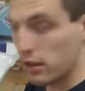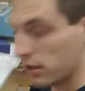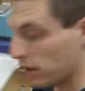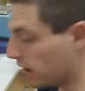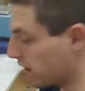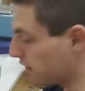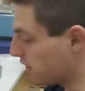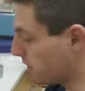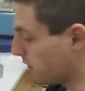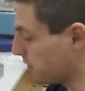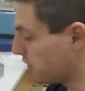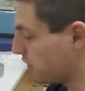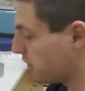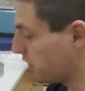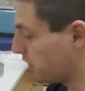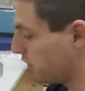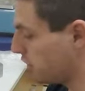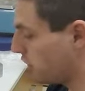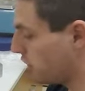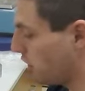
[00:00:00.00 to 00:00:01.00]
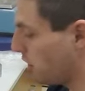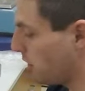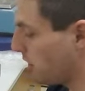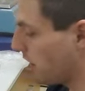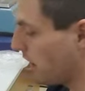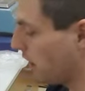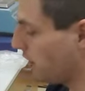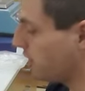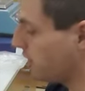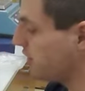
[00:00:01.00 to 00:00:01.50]
Okay, so I'm just going to show you
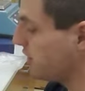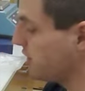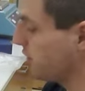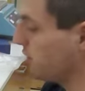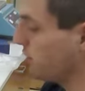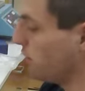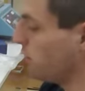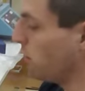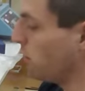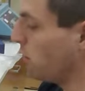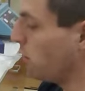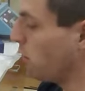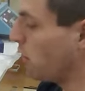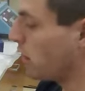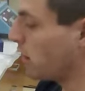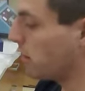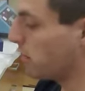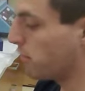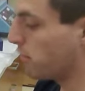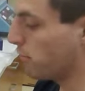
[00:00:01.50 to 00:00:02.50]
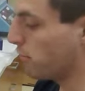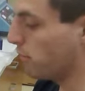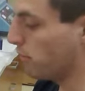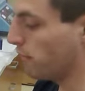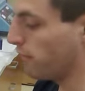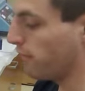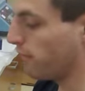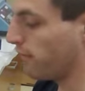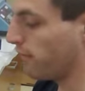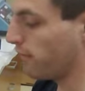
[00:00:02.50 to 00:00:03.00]
how to
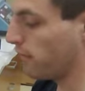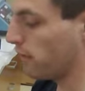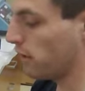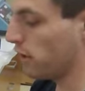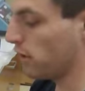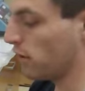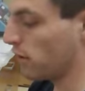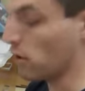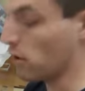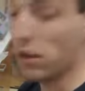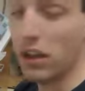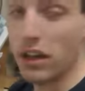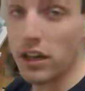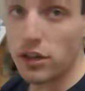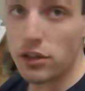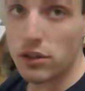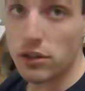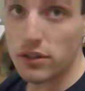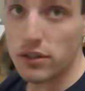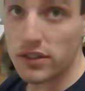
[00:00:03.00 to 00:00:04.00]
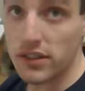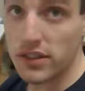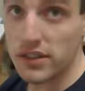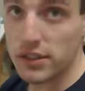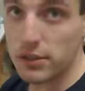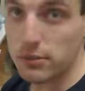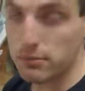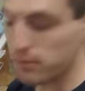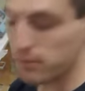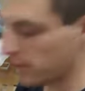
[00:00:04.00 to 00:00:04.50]
waterproof your electrical system